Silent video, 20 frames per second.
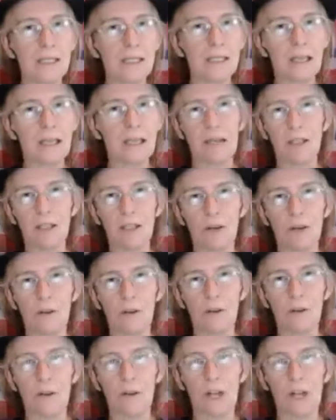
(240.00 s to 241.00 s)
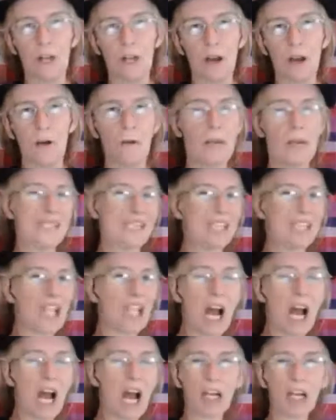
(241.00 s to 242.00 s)
seconds to your video. It's
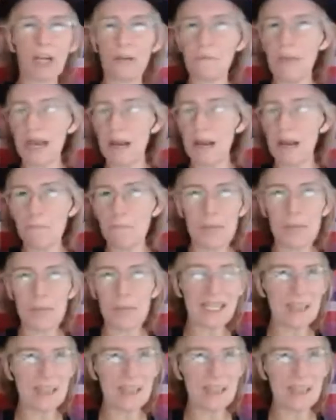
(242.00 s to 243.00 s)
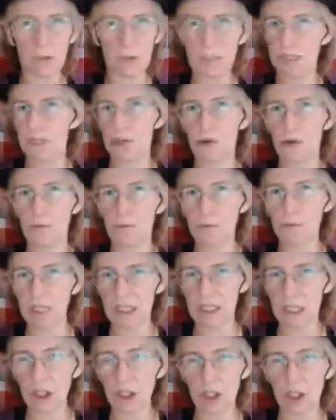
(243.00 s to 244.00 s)
not going to make a big difference in your
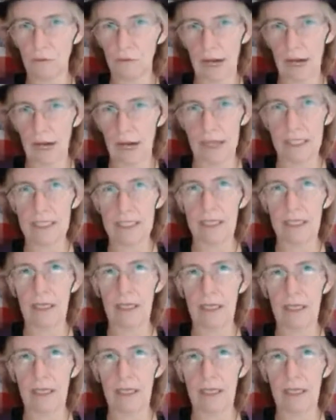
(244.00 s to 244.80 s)
retention rates.